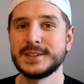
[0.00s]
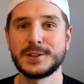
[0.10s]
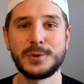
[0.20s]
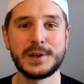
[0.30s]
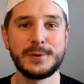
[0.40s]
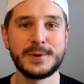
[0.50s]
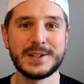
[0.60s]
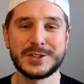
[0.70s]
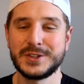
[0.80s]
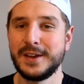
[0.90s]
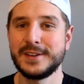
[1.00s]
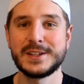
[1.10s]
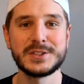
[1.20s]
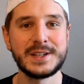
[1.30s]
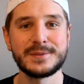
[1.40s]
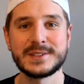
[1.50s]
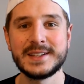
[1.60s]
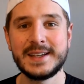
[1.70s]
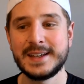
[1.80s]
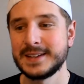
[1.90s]
and the 21 Chevy and
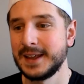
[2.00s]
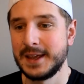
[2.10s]
GMC